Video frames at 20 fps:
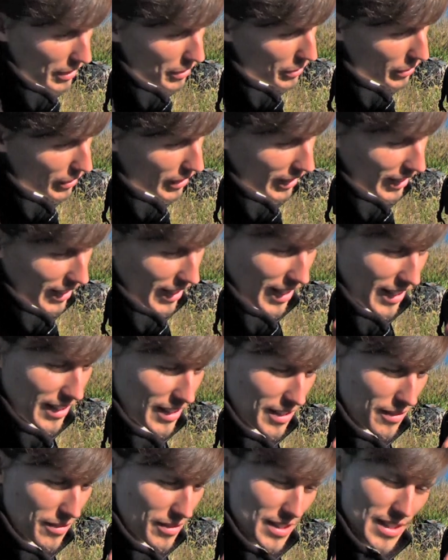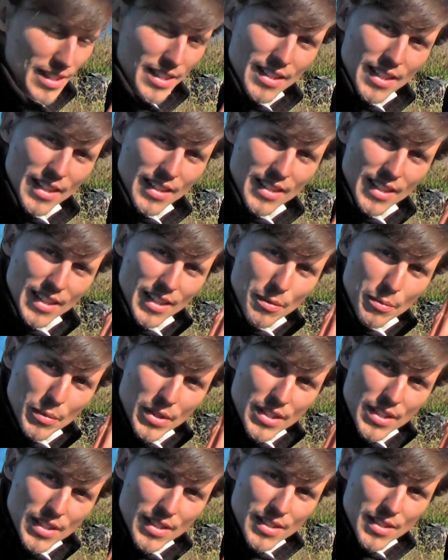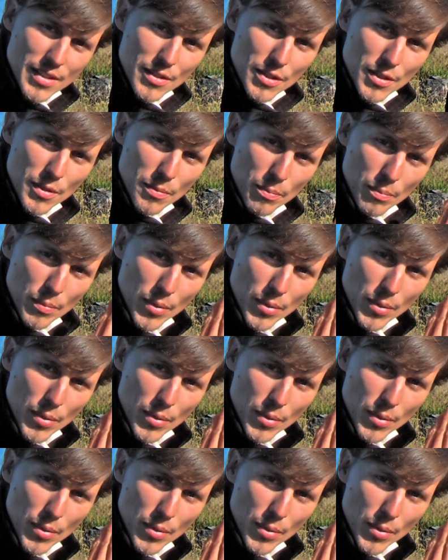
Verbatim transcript: you can kind of see that the image isn't